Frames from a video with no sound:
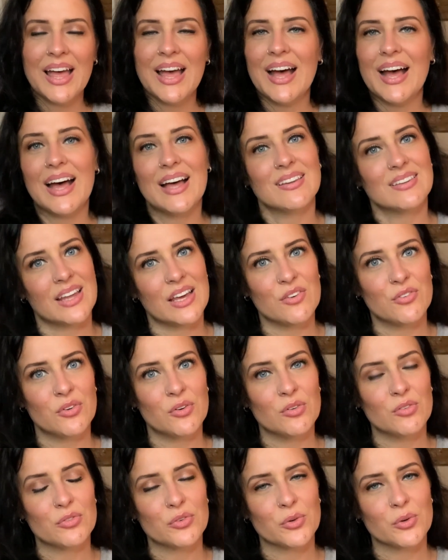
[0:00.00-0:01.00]
At
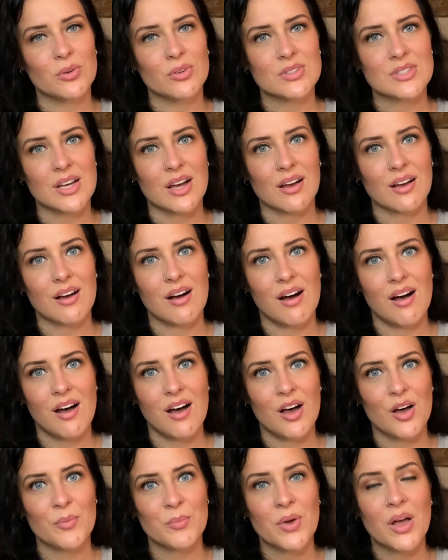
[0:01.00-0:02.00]

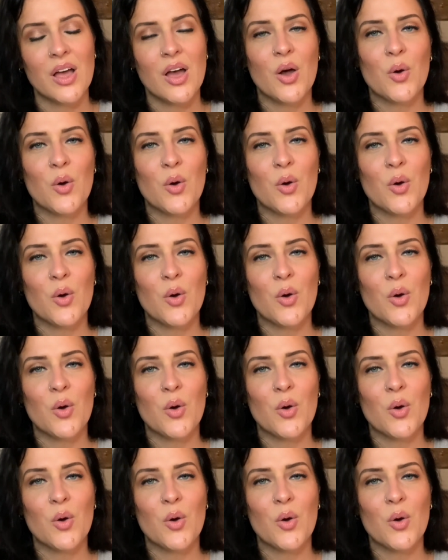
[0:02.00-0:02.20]
lifefullandfrugal.com,